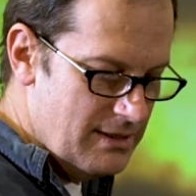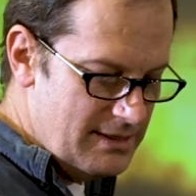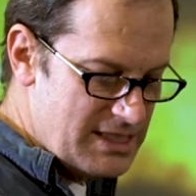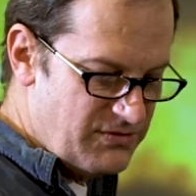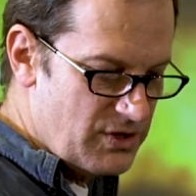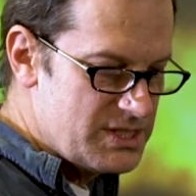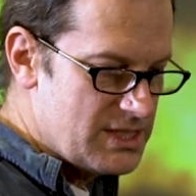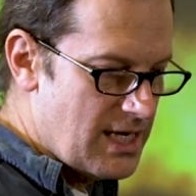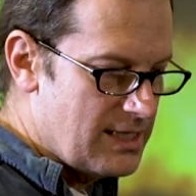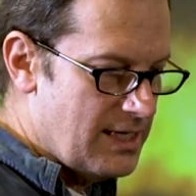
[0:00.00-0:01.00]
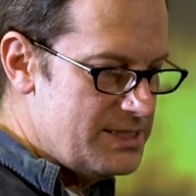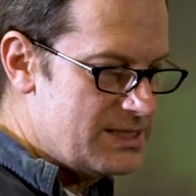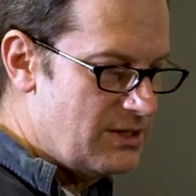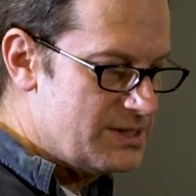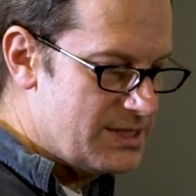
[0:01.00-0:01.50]
That's very
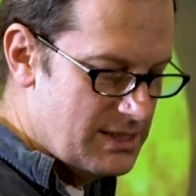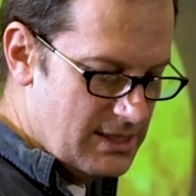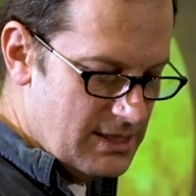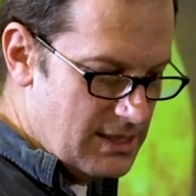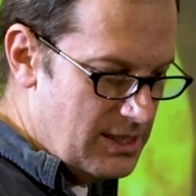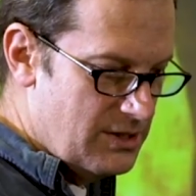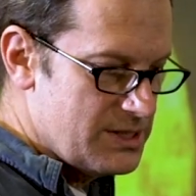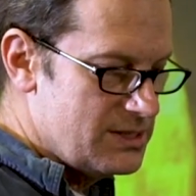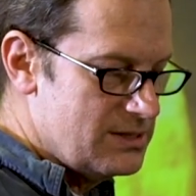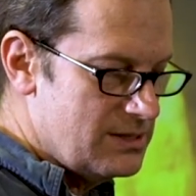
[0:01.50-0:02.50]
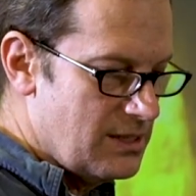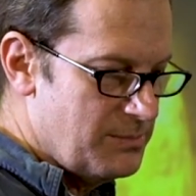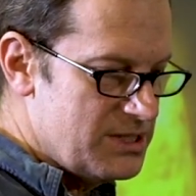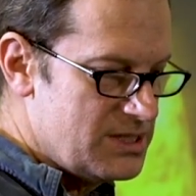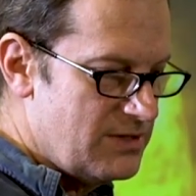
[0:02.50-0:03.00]
stylized. Here's a little bit